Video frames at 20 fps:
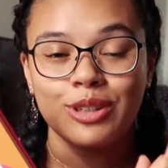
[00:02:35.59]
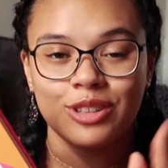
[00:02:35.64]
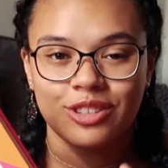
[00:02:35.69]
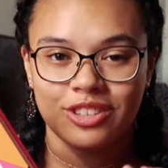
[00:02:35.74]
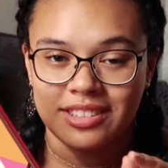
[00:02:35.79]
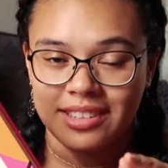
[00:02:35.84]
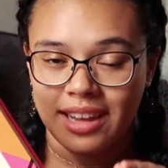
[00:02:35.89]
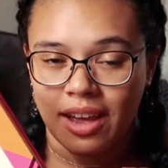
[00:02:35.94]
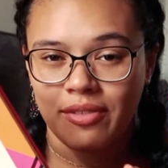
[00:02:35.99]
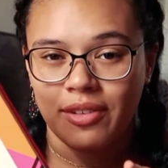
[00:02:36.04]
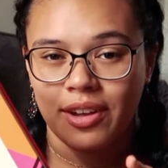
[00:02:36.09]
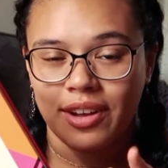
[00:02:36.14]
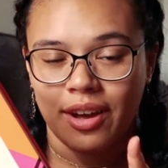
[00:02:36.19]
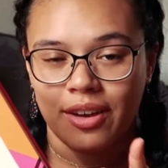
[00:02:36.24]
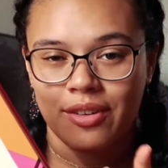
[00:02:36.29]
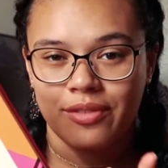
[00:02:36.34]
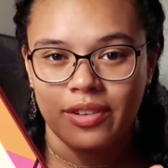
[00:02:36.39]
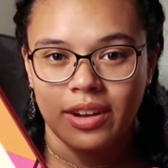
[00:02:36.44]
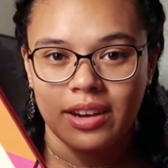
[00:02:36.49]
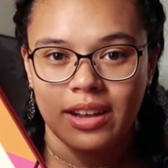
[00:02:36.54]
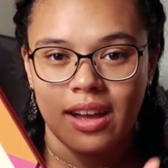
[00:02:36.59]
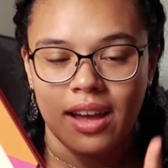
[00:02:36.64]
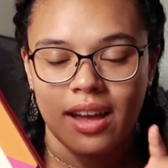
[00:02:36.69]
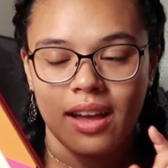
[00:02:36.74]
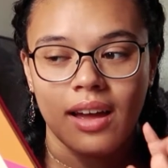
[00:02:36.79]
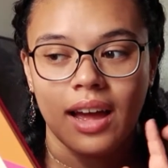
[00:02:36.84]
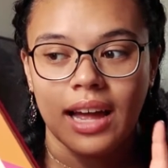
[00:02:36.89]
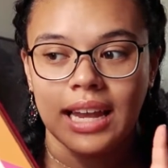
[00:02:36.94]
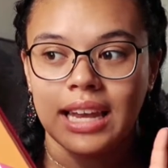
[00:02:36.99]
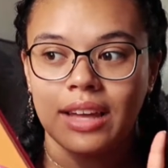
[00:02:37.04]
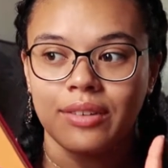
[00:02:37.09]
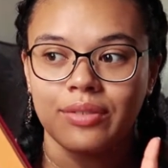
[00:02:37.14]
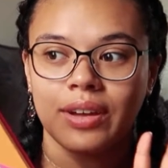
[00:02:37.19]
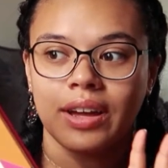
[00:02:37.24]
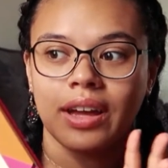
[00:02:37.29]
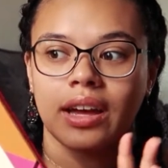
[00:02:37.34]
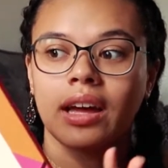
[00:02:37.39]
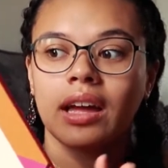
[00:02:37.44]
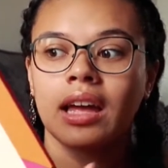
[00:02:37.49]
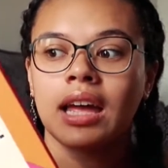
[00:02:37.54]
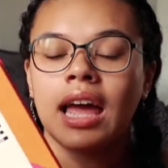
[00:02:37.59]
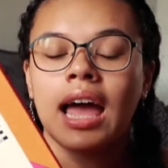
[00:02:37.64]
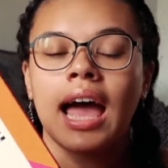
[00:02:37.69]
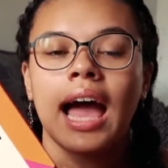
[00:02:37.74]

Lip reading: You should definitely go follow her. I love her.